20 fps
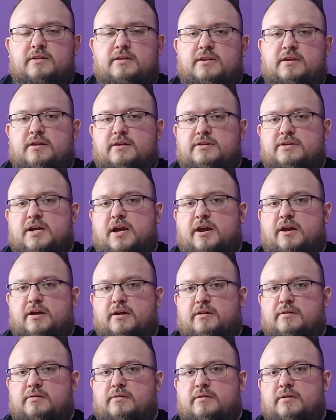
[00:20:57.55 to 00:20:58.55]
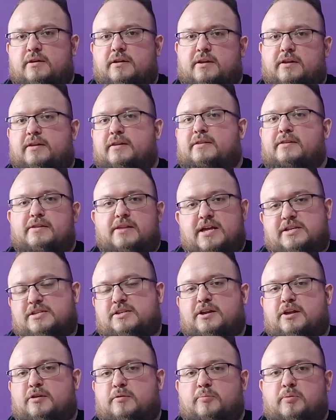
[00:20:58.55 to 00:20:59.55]
the tire. And then that's
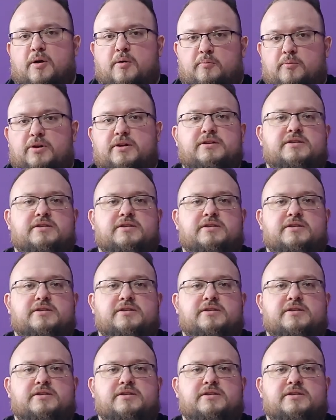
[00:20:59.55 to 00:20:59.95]
another problem. What